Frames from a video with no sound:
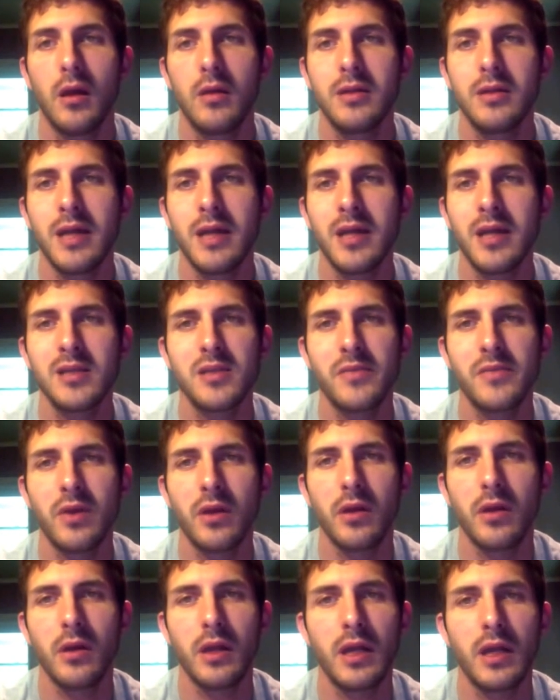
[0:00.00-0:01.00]
Dad isn't
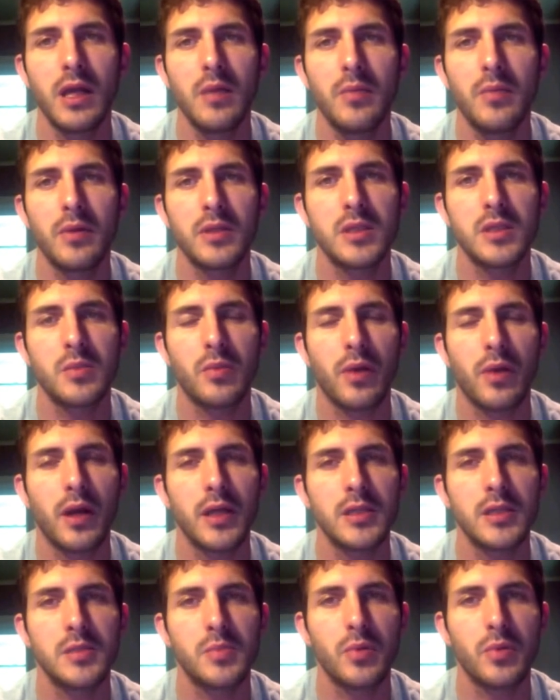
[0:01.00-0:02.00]
very good at keeping
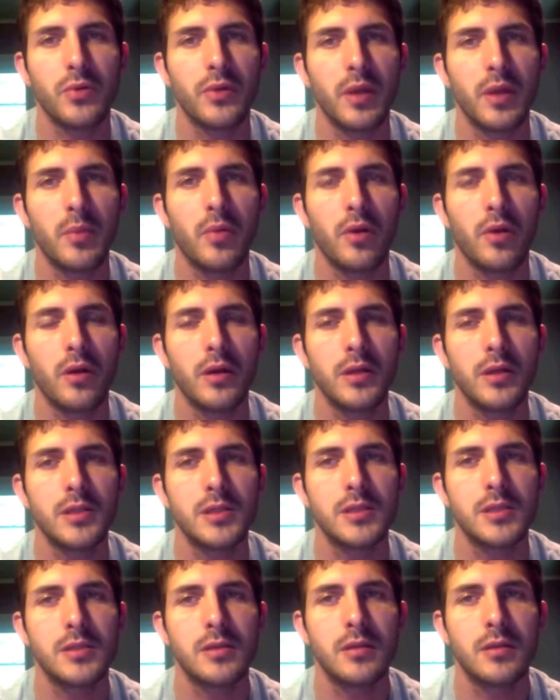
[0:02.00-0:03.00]
surprise birthday
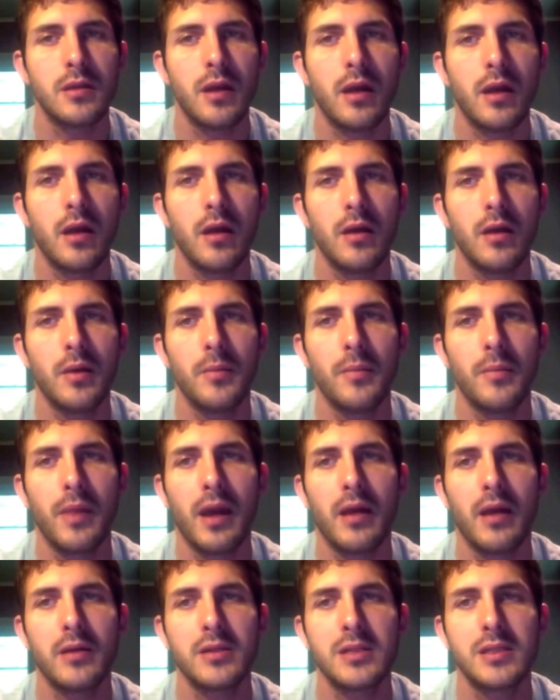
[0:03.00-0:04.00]
parties.
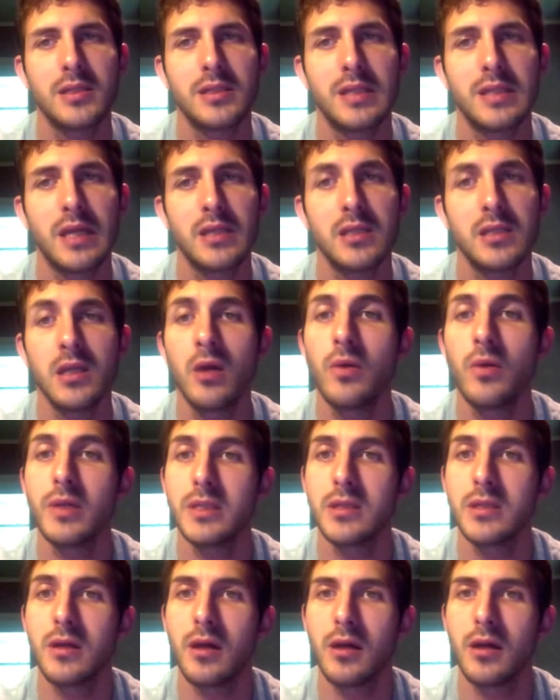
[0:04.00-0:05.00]
Allison says, "No,
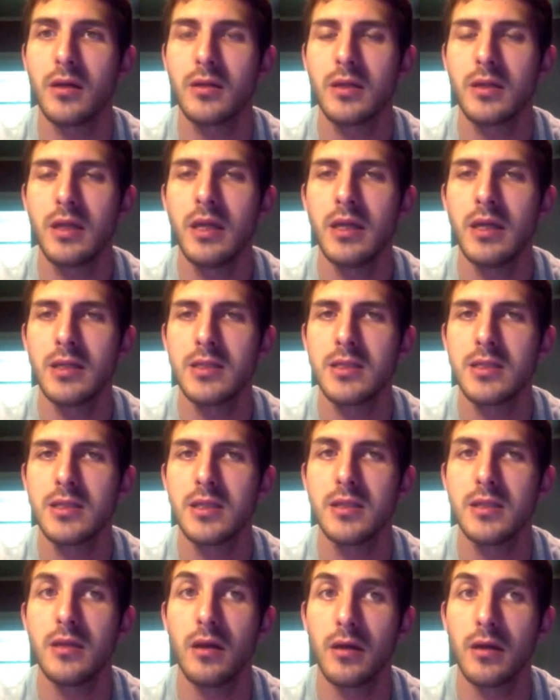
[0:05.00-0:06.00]
he's not. Hence
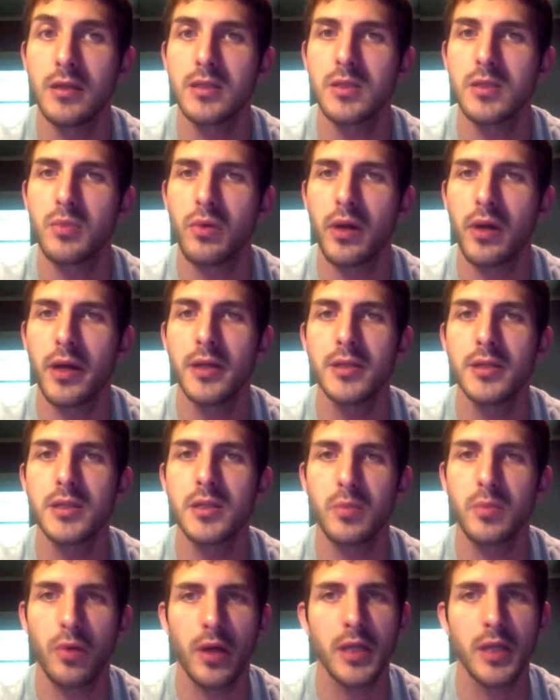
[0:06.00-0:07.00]
the
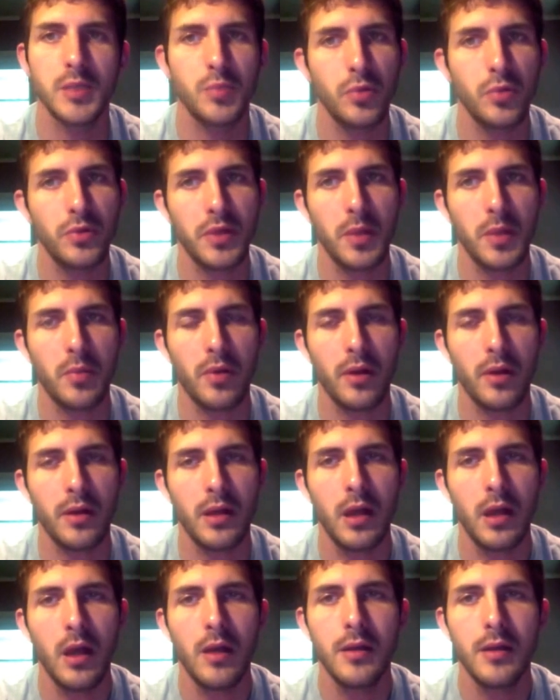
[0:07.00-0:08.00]
surprise birthday
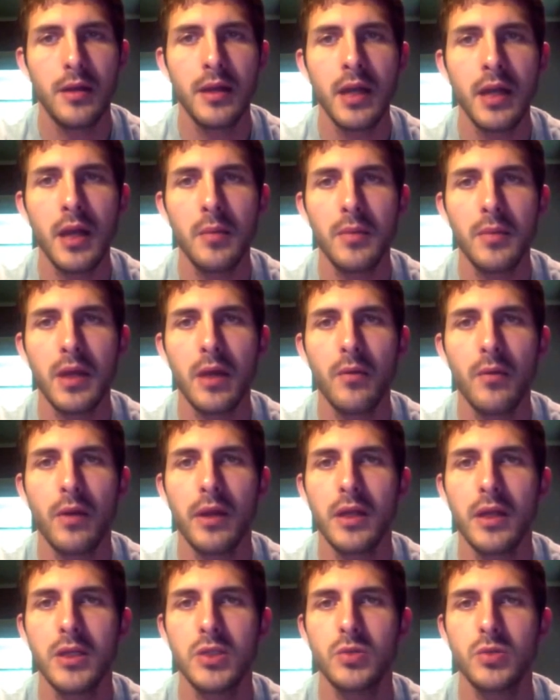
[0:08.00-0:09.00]
party. Now get up and get
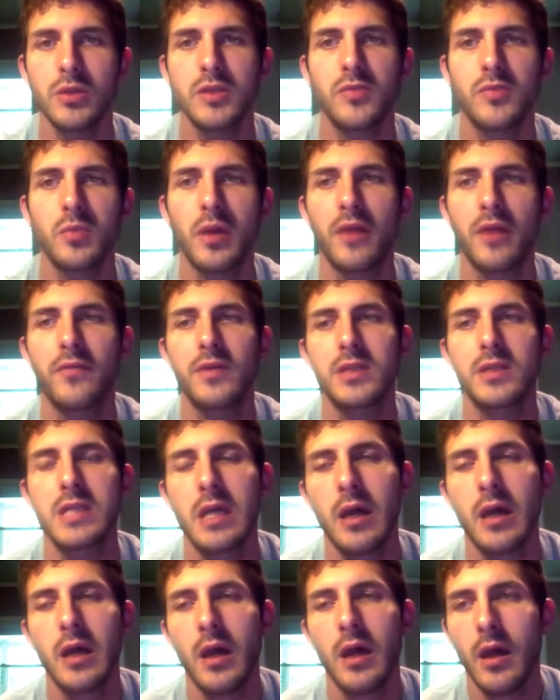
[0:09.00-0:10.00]
ready and join us for
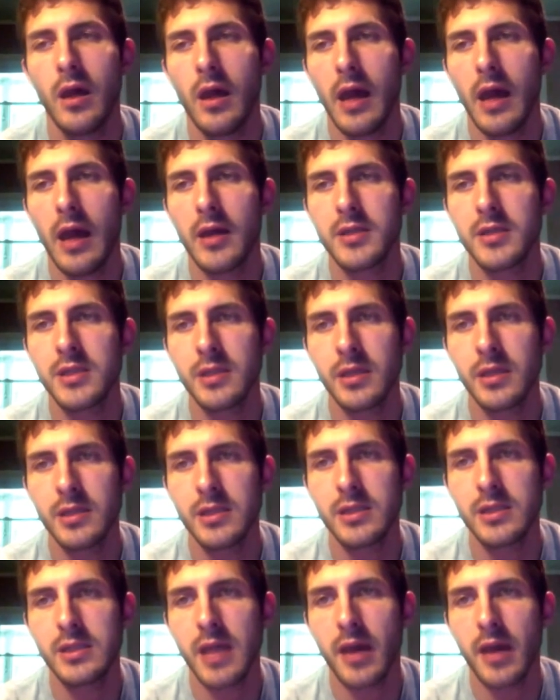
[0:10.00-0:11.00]
breakfast." Allison
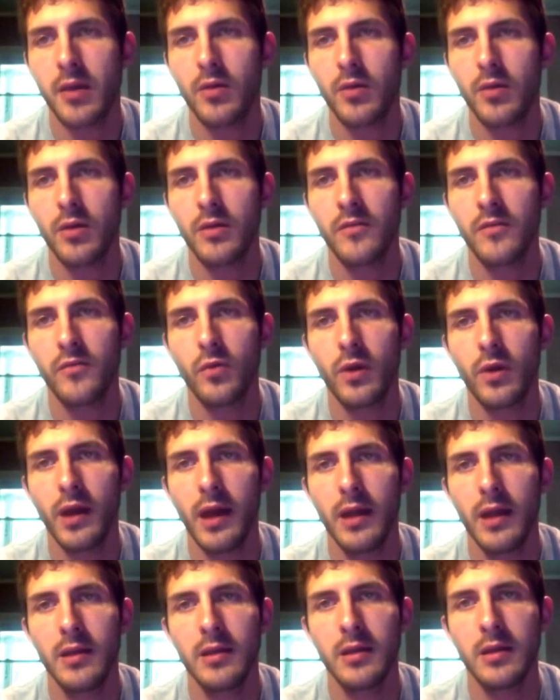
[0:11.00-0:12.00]
kisses Zachary on the
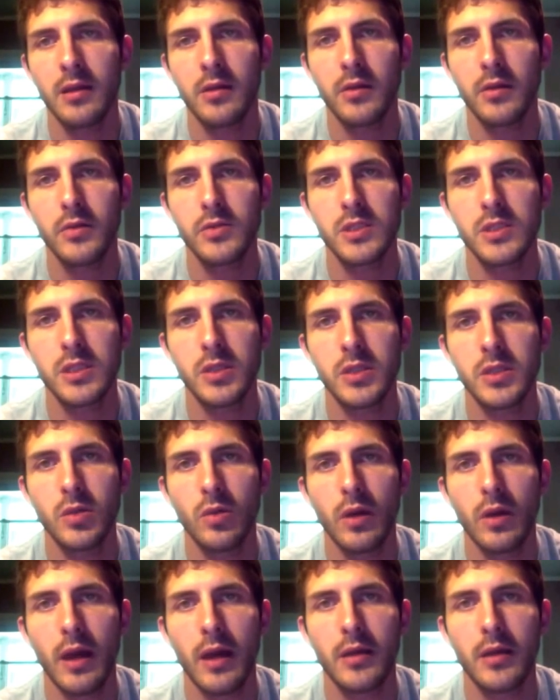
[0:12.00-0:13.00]
forehead and then closes the
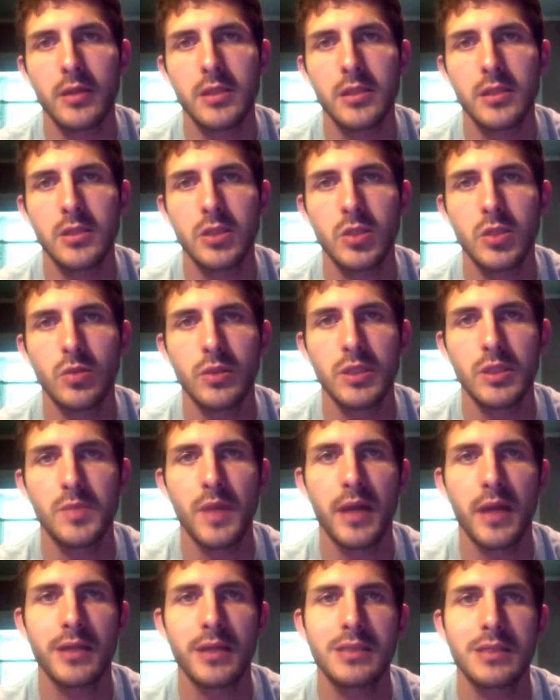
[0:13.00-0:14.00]
door. Allison
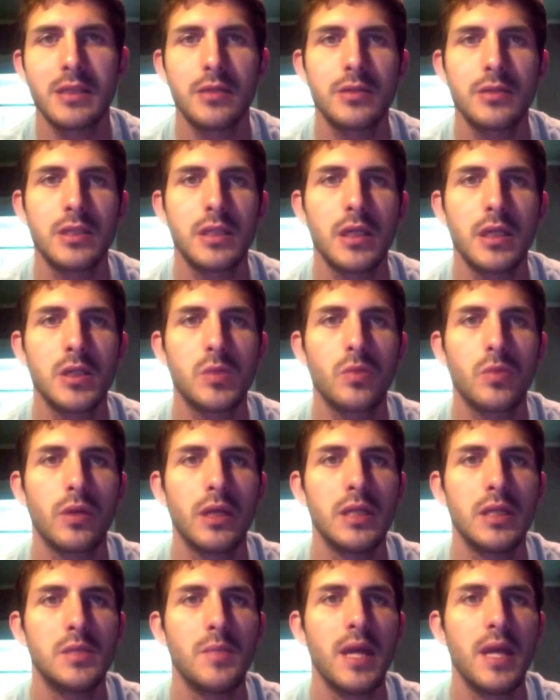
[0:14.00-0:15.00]
joins Max downstairs where
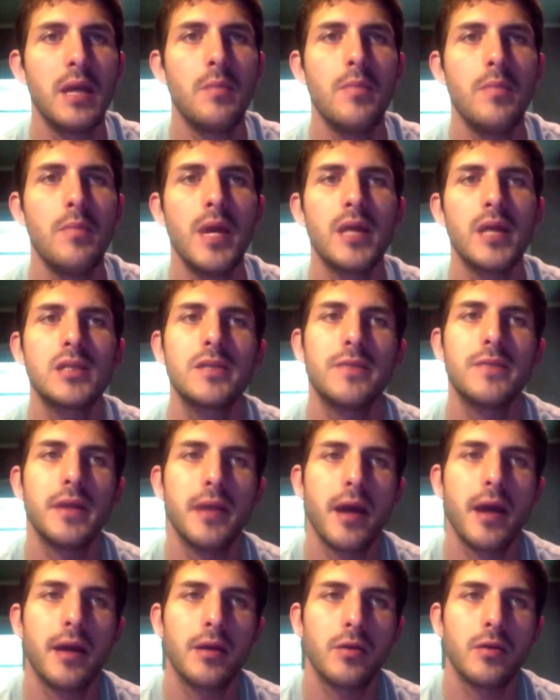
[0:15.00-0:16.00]
he has made a mess of the
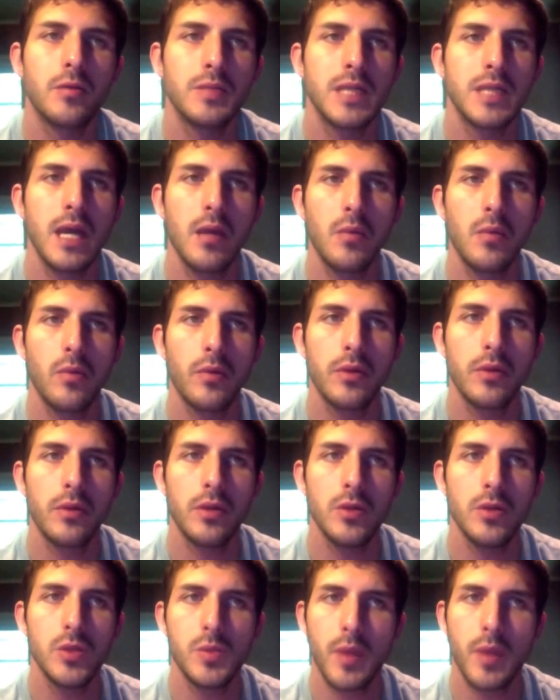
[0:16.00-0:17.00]
dining room table with
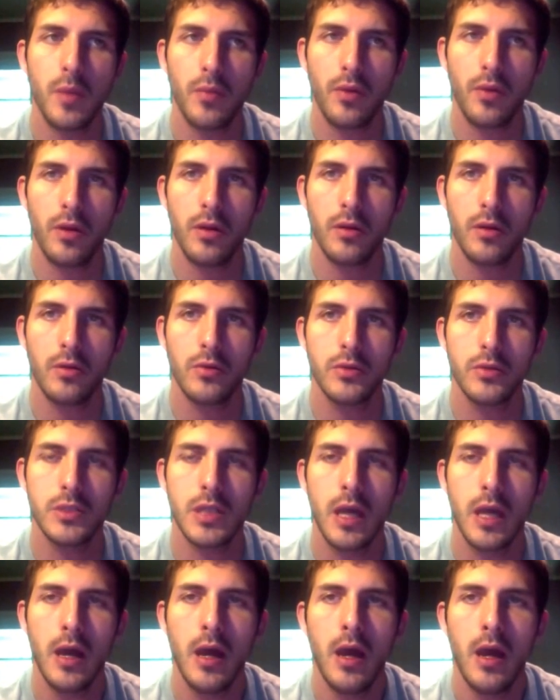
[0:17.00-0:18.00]
newspaper
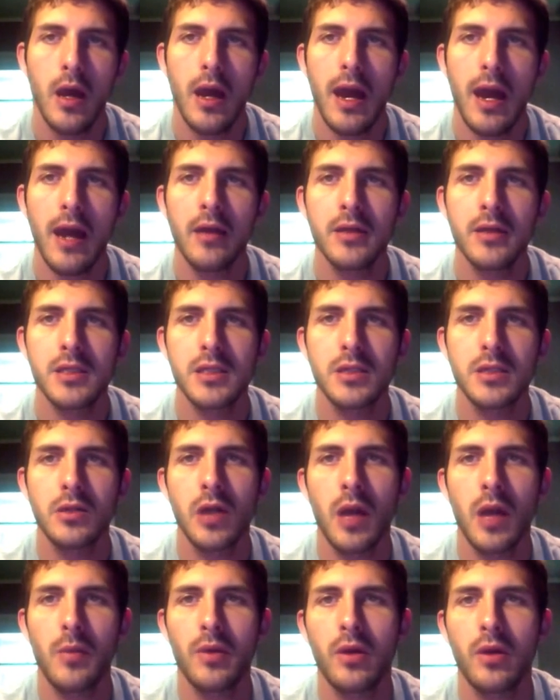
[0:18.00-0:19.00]
articles. Allison
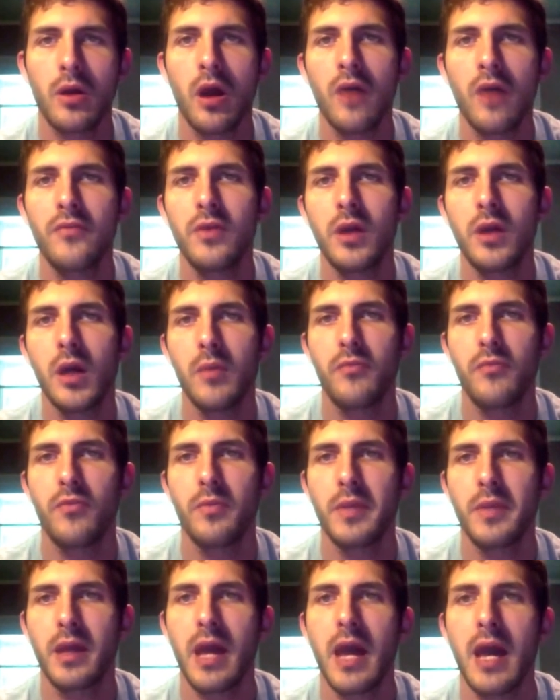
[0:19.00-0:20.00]
grabbing a coffee cup
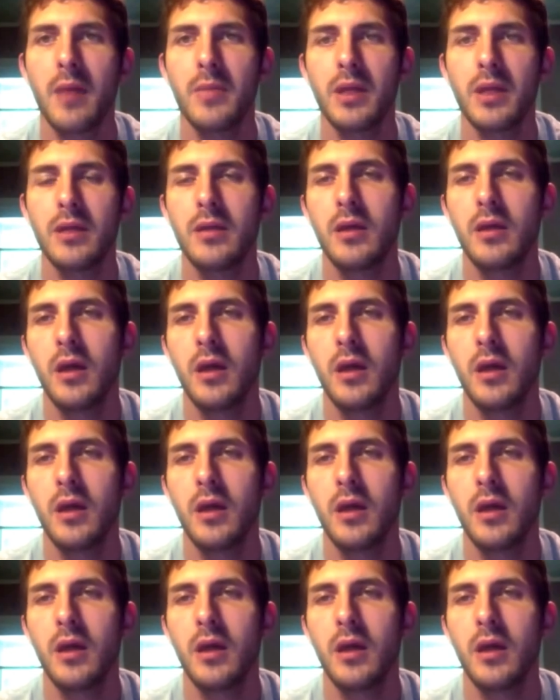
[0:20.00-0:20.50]
from the cabinet.